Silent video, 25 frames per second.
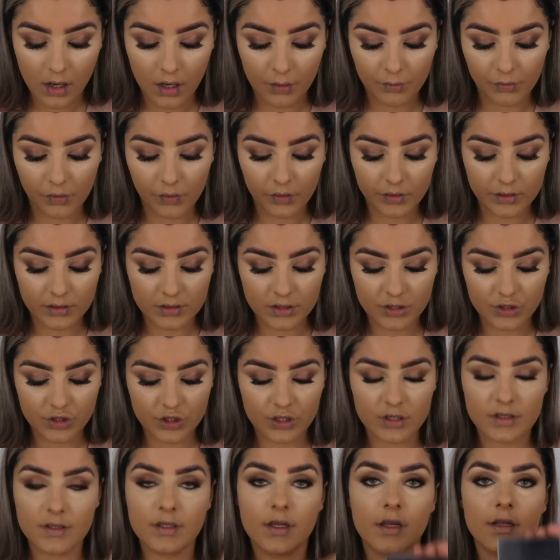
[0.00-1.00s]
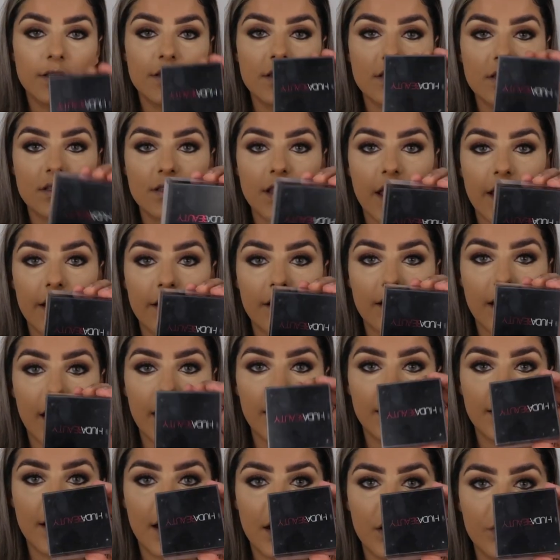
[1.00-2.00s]
I'm going to just set
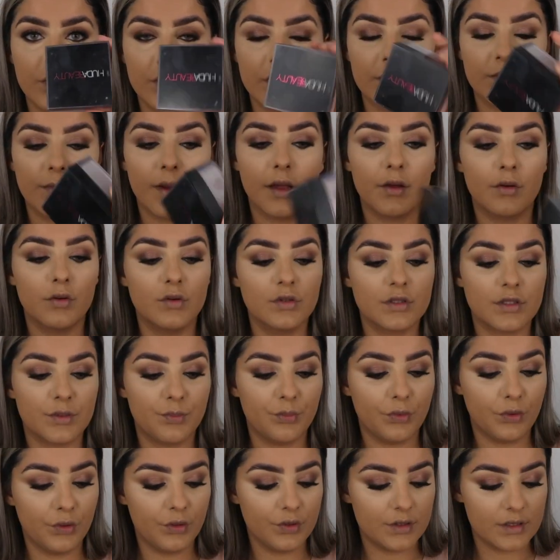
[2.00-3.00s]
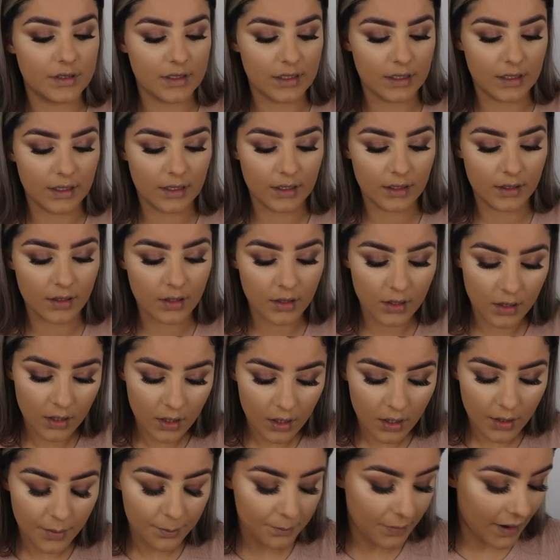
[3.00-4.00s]
that now with my Huda Beauty
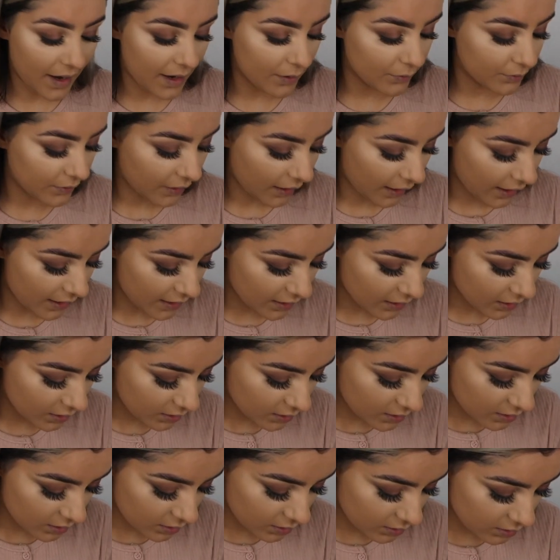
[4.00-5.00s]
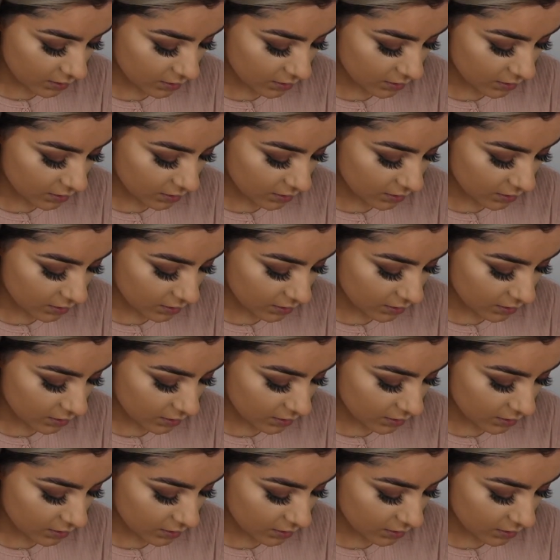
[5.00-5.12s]
POUNDCAKE